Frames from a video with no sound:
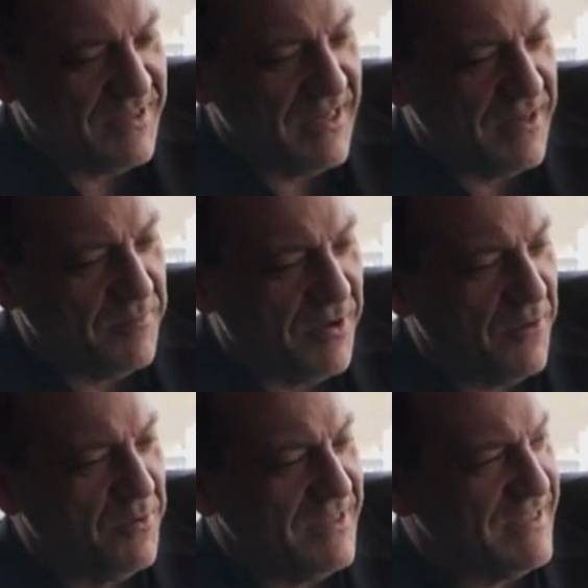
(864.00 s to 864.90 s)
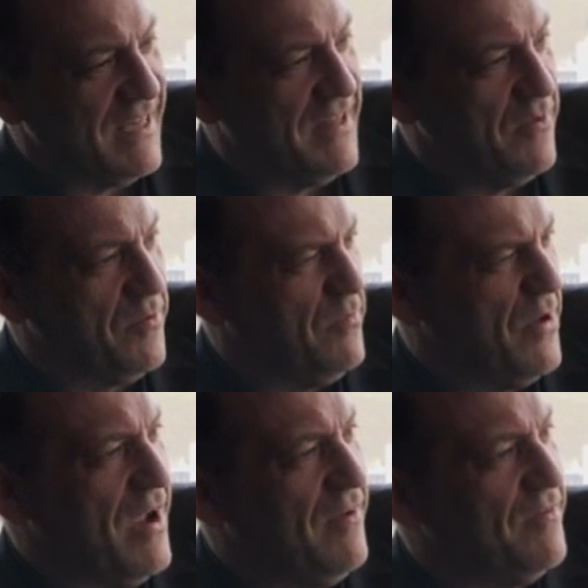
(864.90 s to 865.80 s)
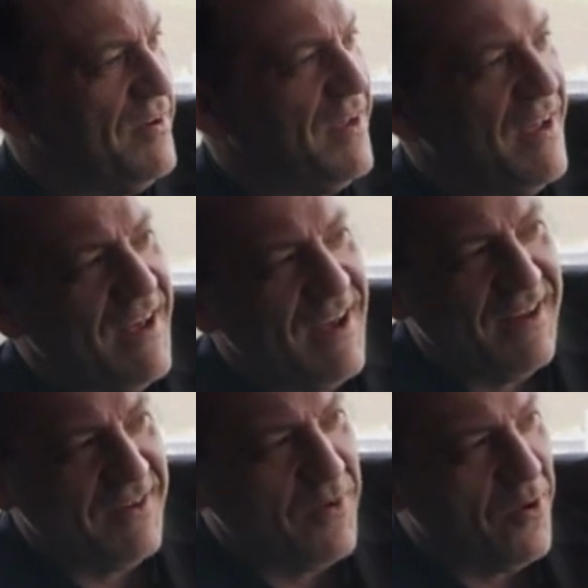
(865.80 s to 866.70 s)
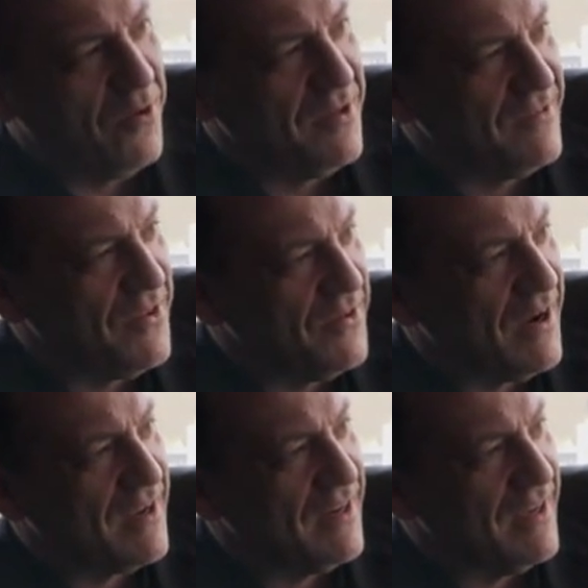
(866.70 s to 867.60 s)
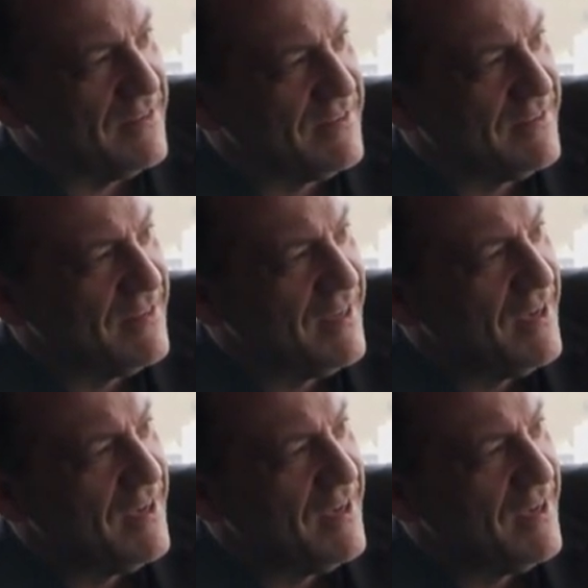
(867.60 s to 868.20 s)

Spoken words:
Zealand, but I wouldn't say they were brave and all these other accolades.